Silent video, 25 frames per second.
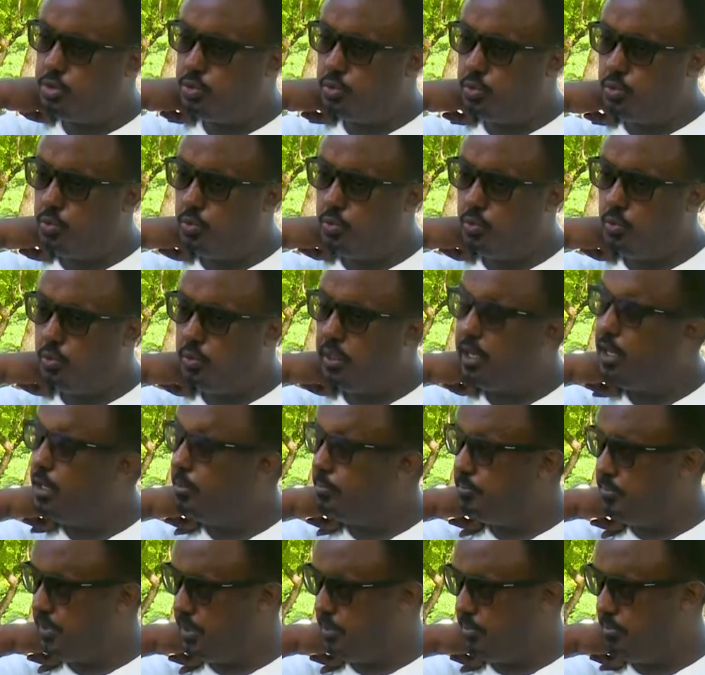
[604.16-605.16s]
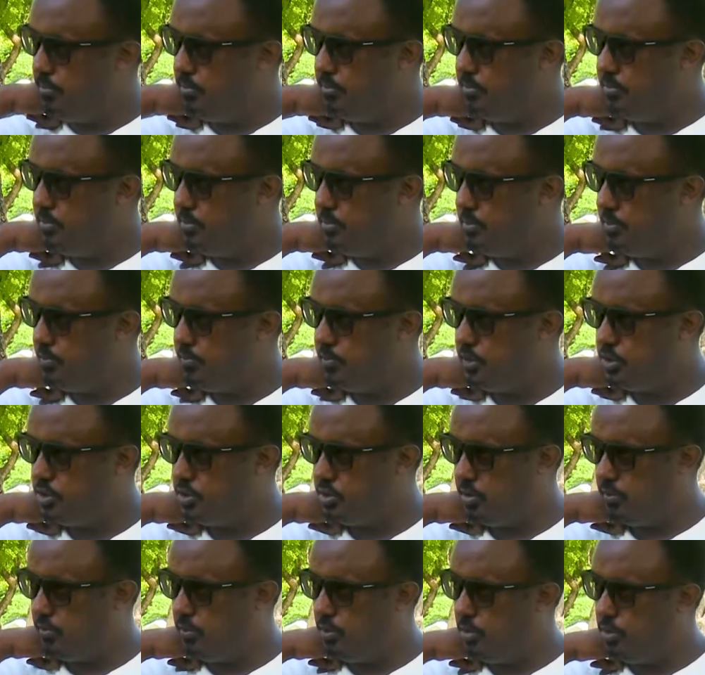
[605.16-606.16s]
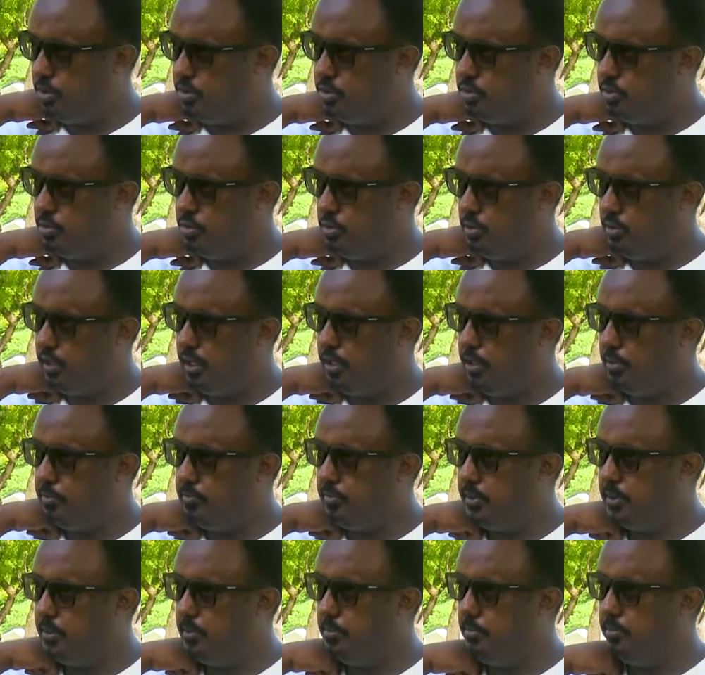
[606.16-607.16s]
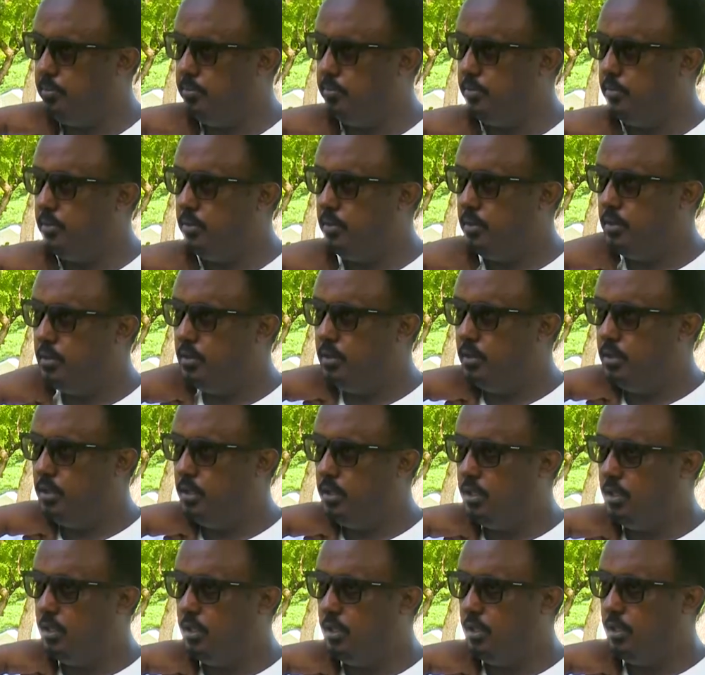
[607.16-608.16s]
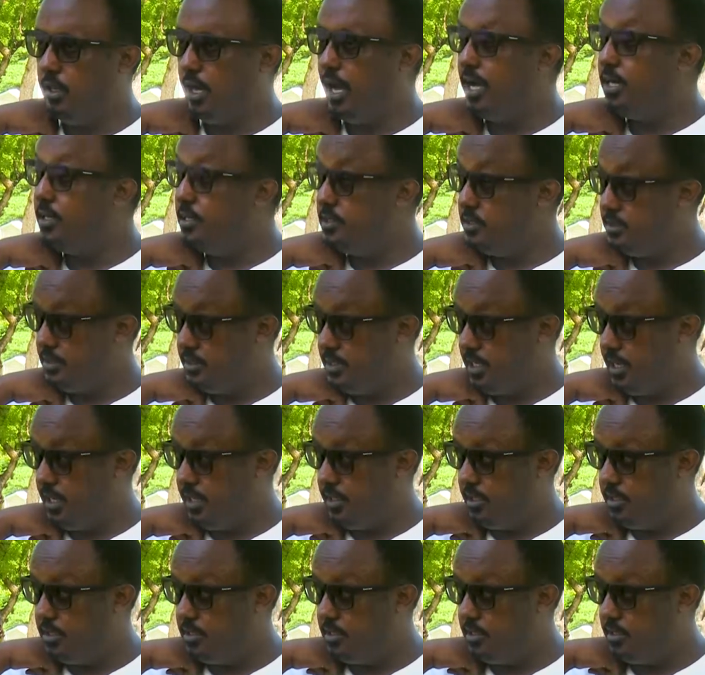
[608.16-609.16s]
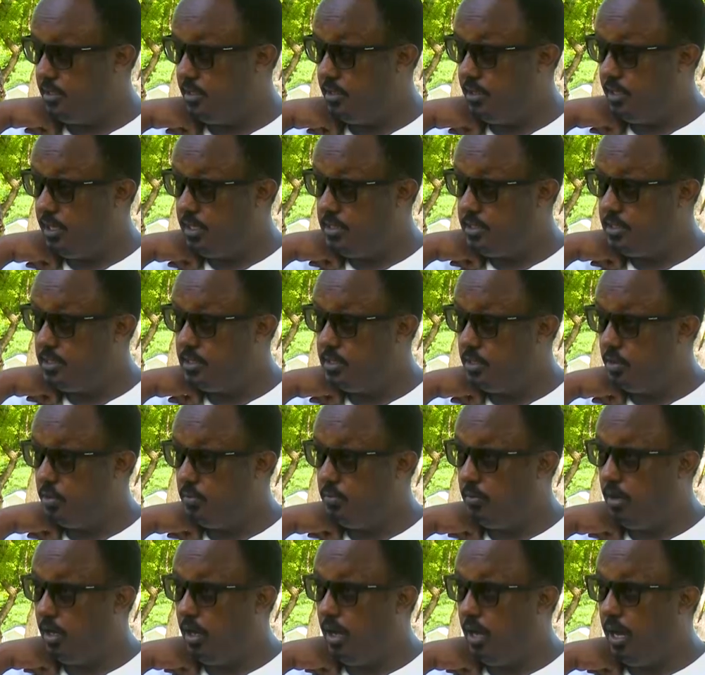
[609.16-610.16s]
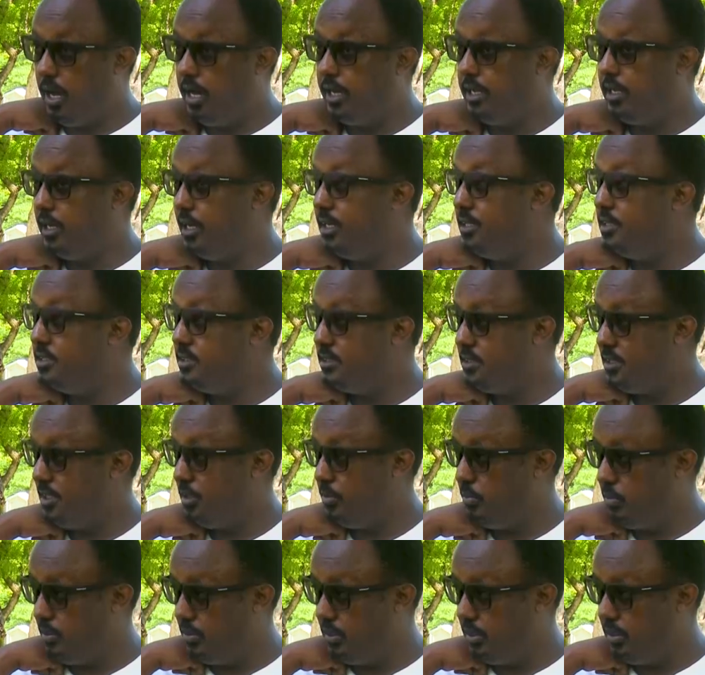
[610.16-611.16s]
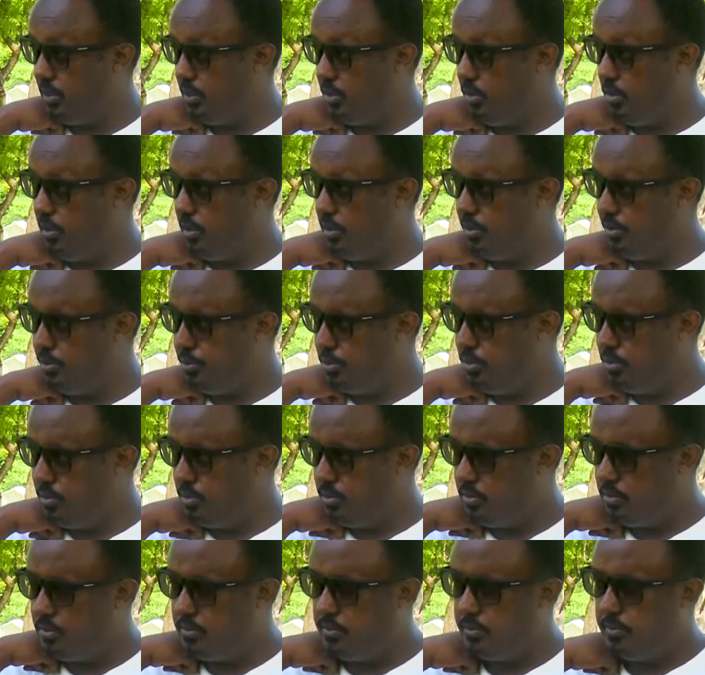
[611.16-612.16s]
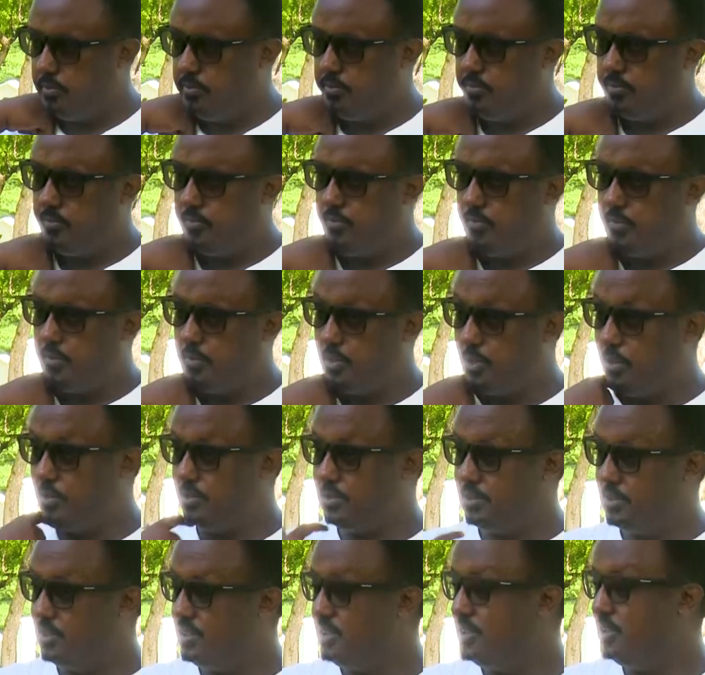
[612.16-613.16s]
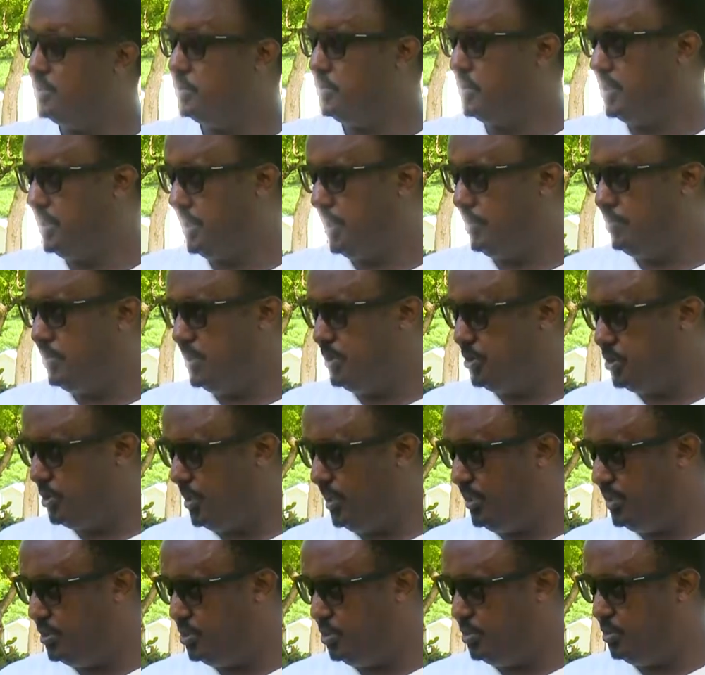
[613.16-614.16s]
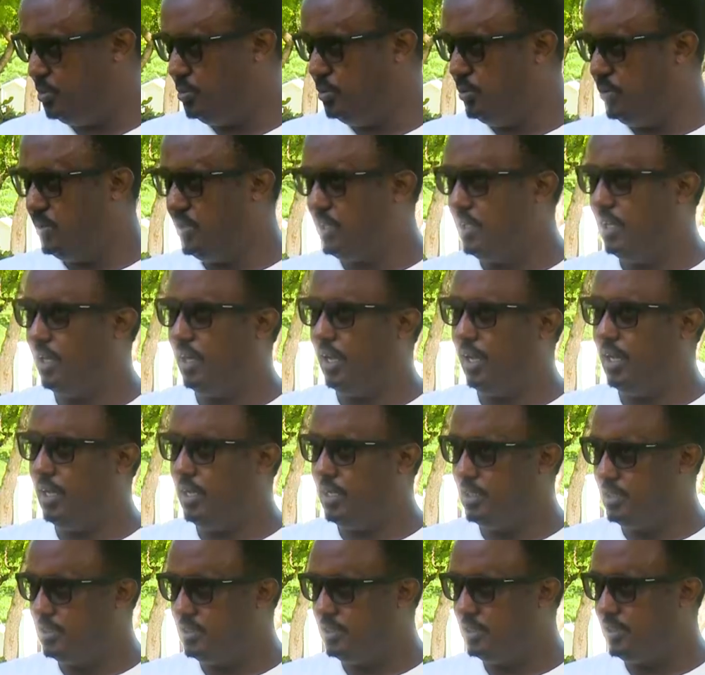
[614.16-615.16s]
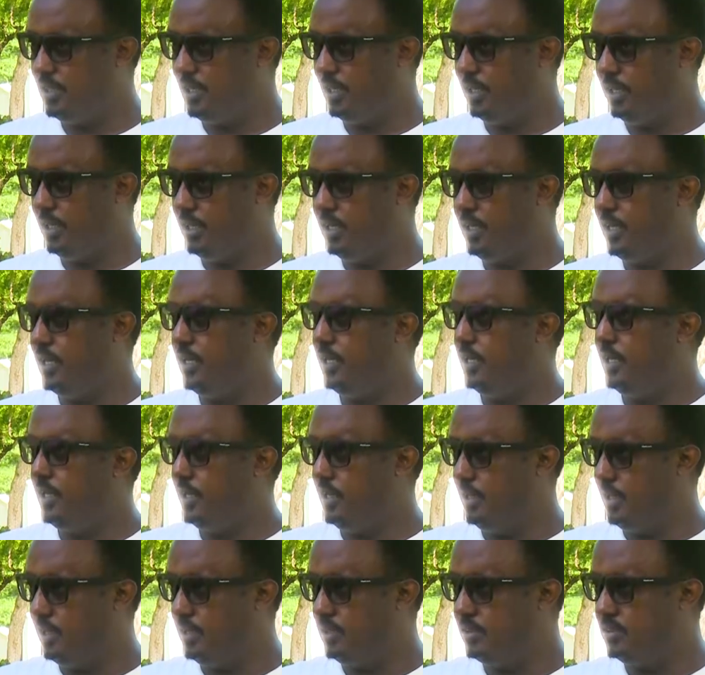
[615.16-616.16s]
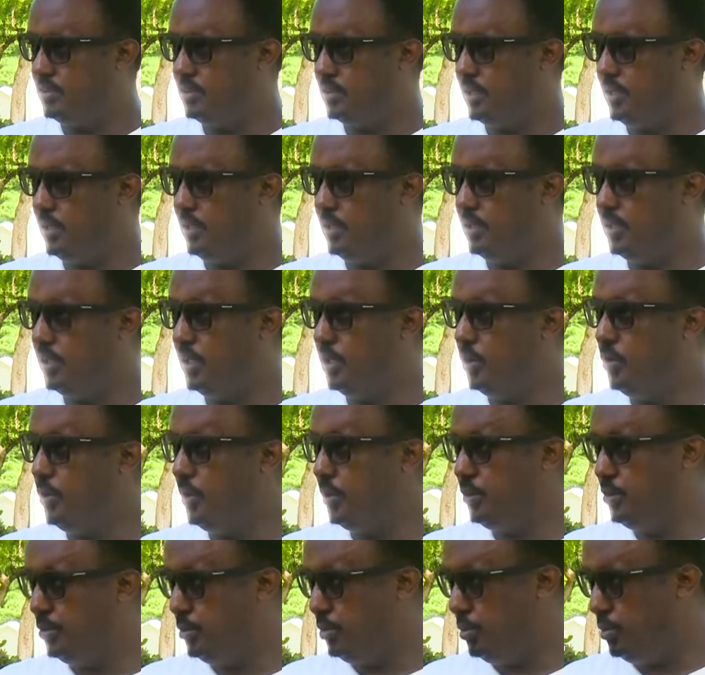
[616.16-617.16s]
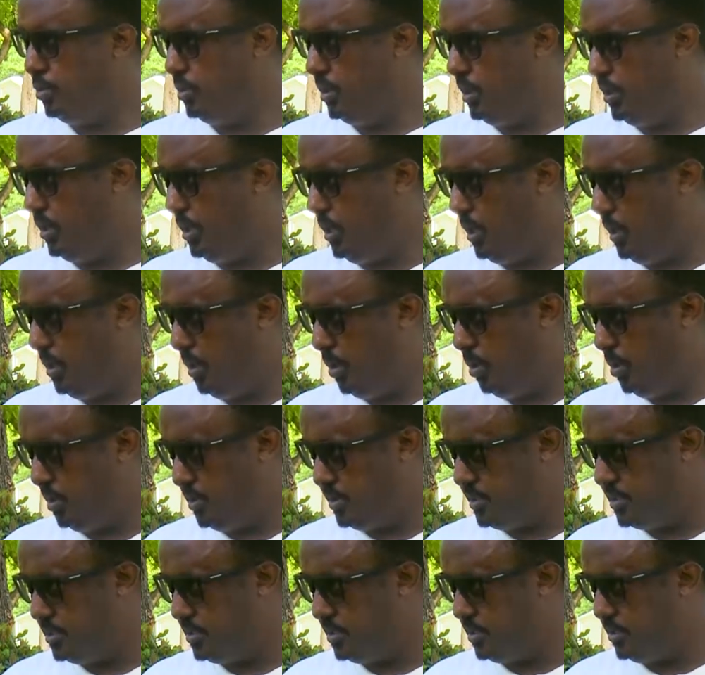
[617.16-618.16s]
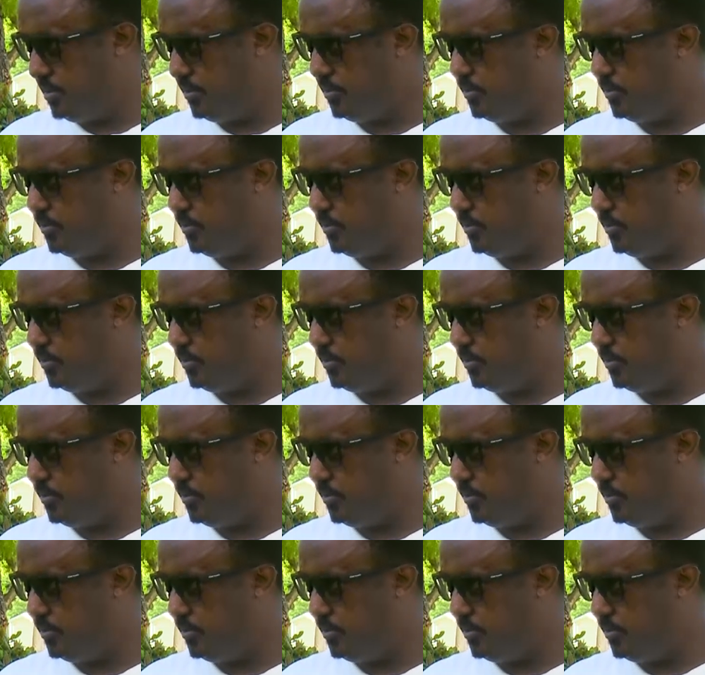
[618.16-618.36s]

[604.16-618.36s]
to help them first of all to help them uh, understand that I understand what they're going through because this is what I've been trying to do. Yes. I understand that uh, they're going through a lot.